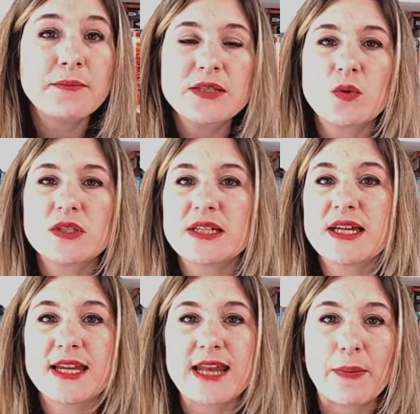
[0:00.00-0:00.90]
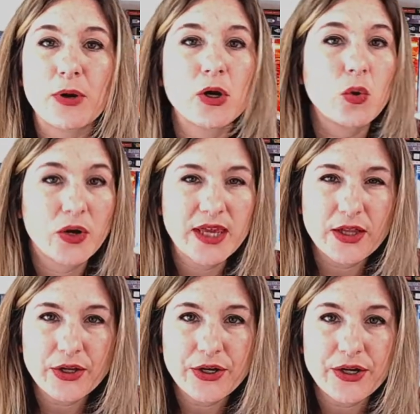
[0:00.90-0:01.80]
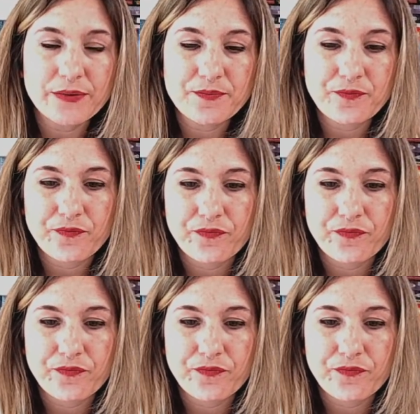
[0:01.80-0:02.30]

Enemies want to kidnap her or kill her,